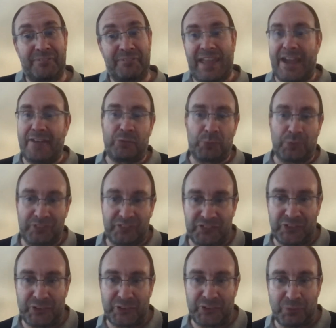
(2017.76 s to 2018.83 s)
everyone's
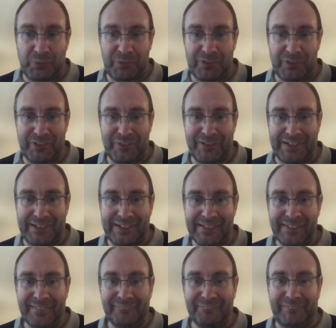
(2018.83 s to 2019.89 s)
doing what we're doing,
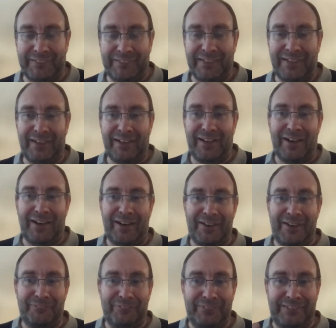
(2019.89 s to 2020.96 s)
but I
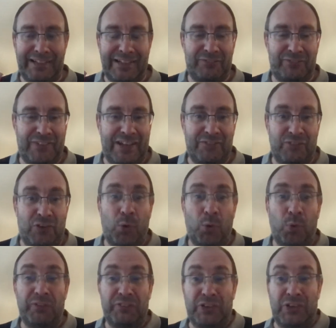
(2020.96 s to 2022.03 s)
would, if
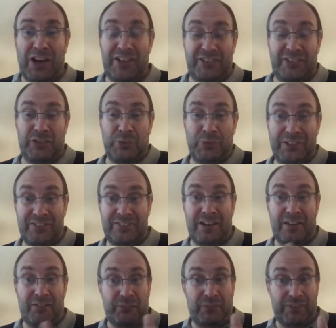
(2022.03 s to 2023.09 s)
all of you guys are doing
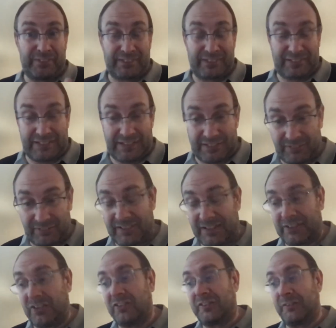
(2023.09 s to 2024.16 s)
stuff with cloud
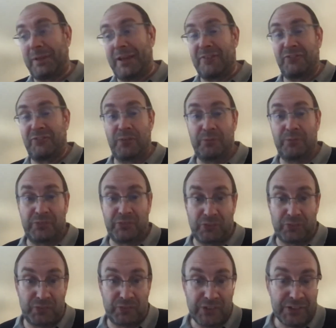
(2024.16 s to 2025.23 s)
technology platforms,
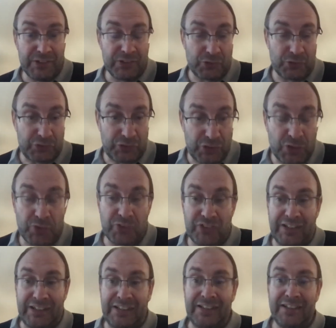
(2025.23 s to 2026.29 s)
you're
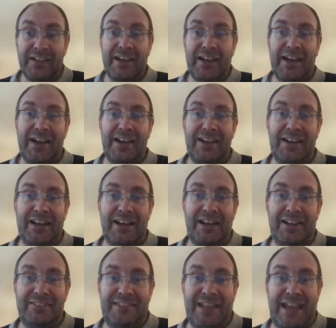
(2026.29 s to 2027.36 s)
using
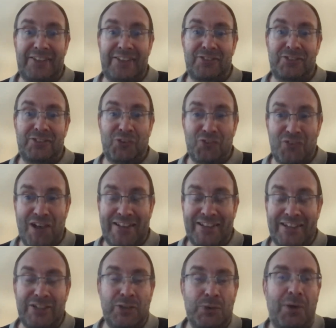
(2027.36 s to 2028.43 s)
DEXT already,
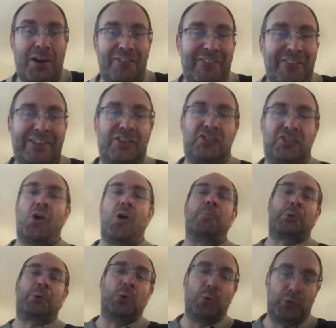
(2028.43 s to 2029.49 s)
you are in the top
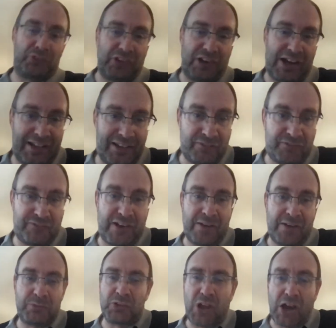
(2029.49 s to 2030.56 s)
quartile of
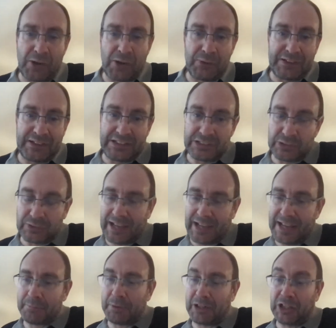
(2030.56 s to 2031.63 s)
firms, not only in the
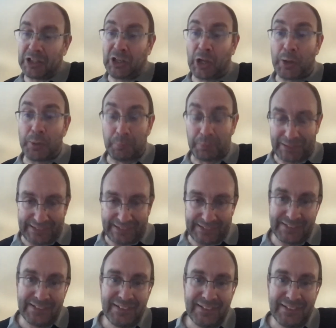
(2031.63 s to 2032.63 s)
UK, but globally.